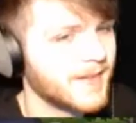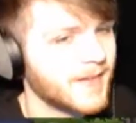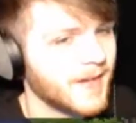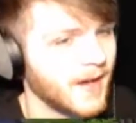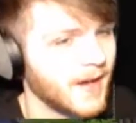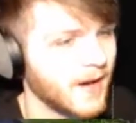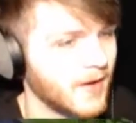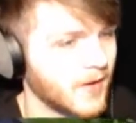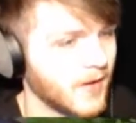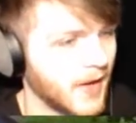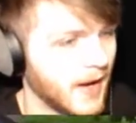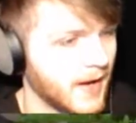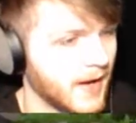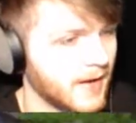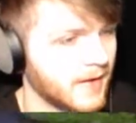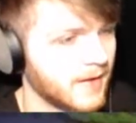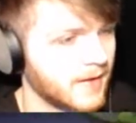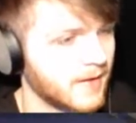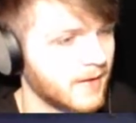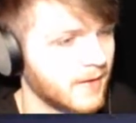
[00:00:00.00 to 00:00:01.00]
Okay.
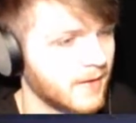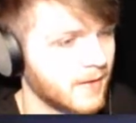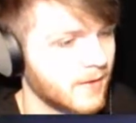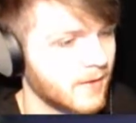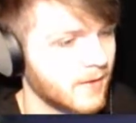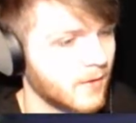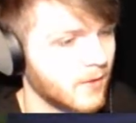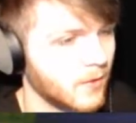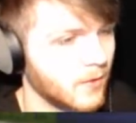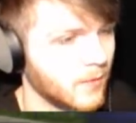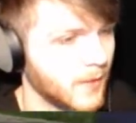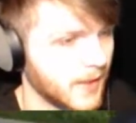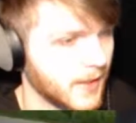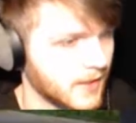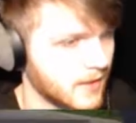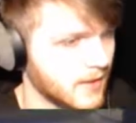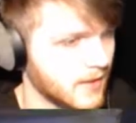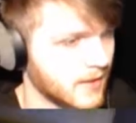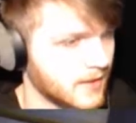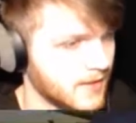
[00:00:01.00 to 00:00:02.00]
Oh my
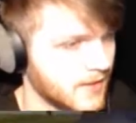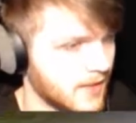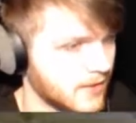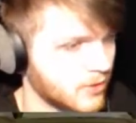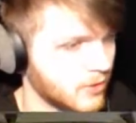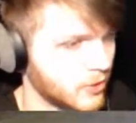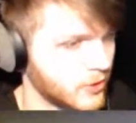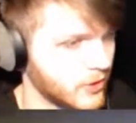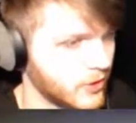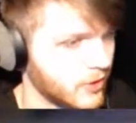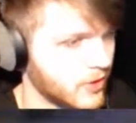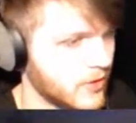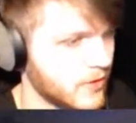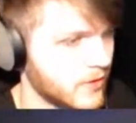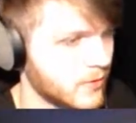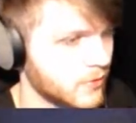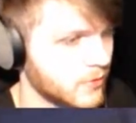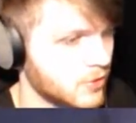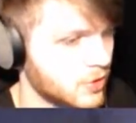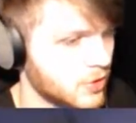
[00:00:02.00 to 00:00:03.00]
god, Tantor, you're
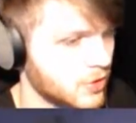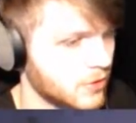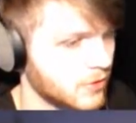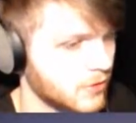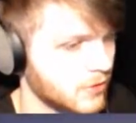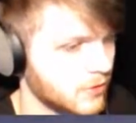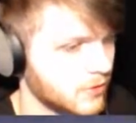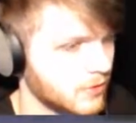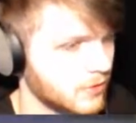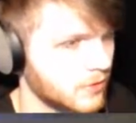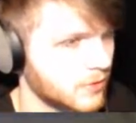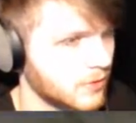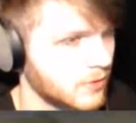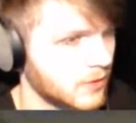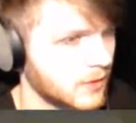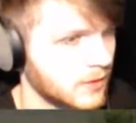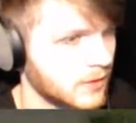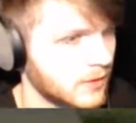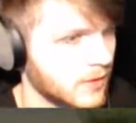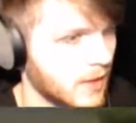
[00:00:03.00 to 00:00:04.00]
huge.
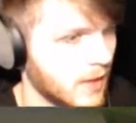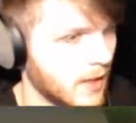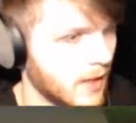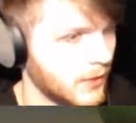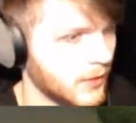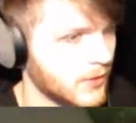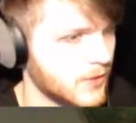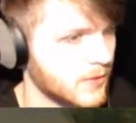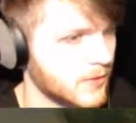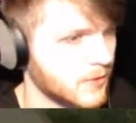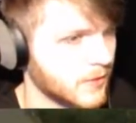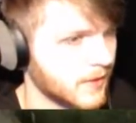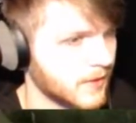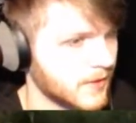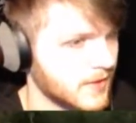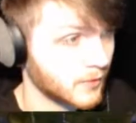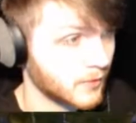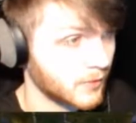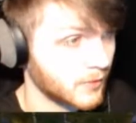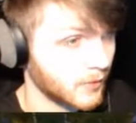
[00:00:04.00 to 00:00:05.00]
How are you doing
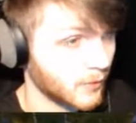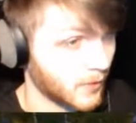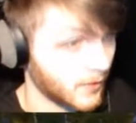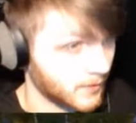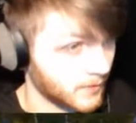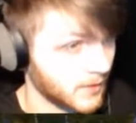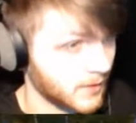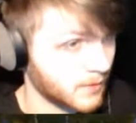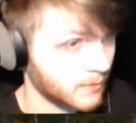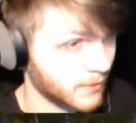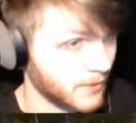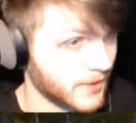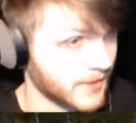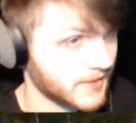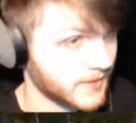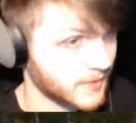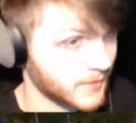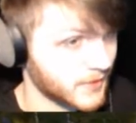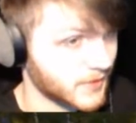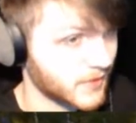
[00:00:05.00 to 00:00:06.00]
this? You want me to break
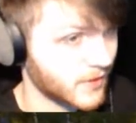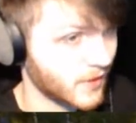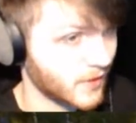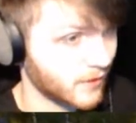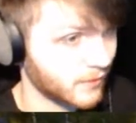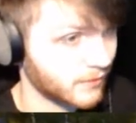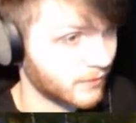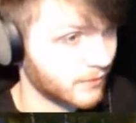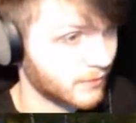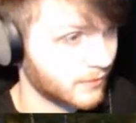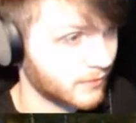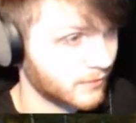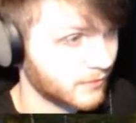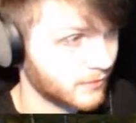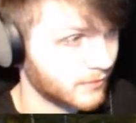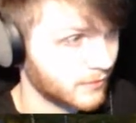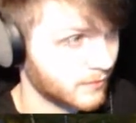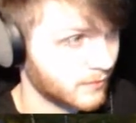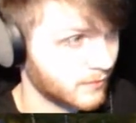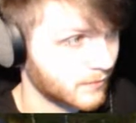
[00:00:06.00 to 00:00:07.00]
some stuff?
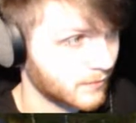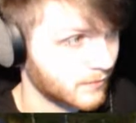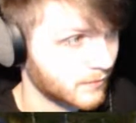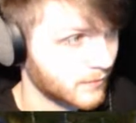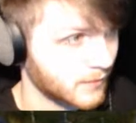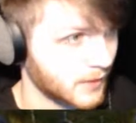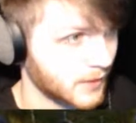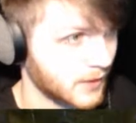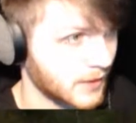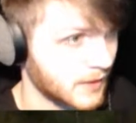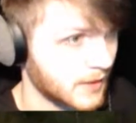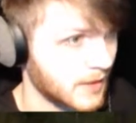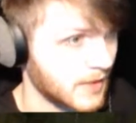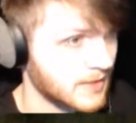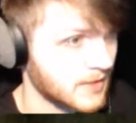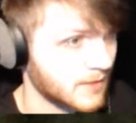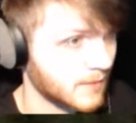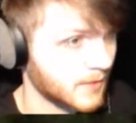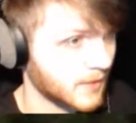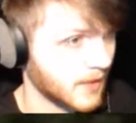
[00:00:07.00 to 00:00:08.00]

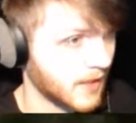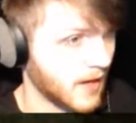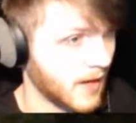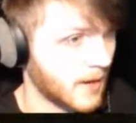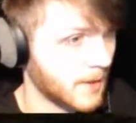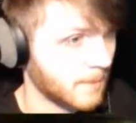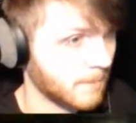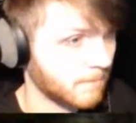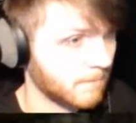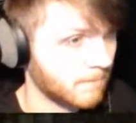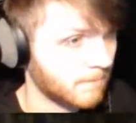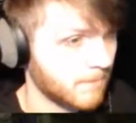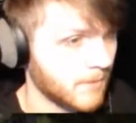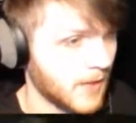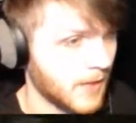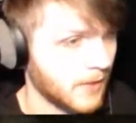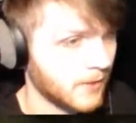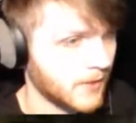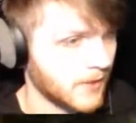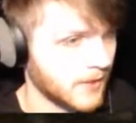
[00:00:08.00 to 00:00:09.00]
That's something I am
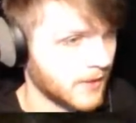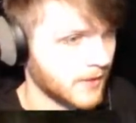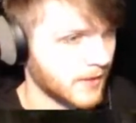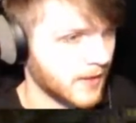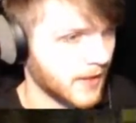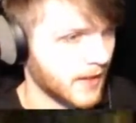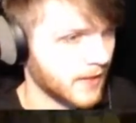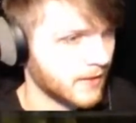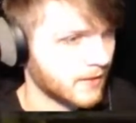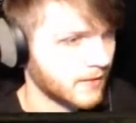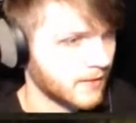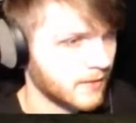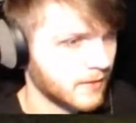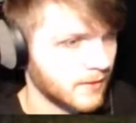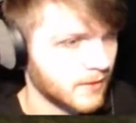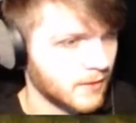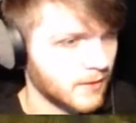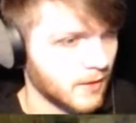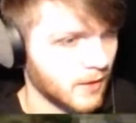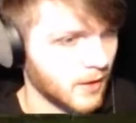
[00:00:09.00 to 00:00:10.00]
very good at.
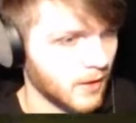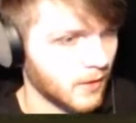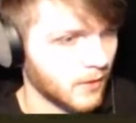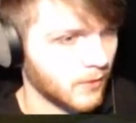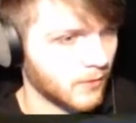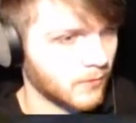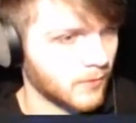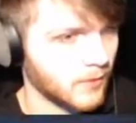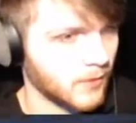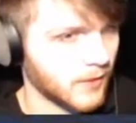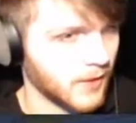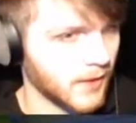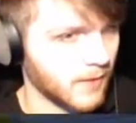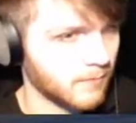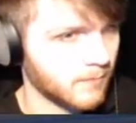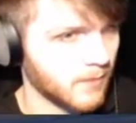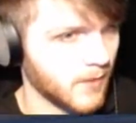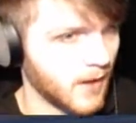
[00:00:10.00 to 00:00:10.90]
Uh-oh, okay.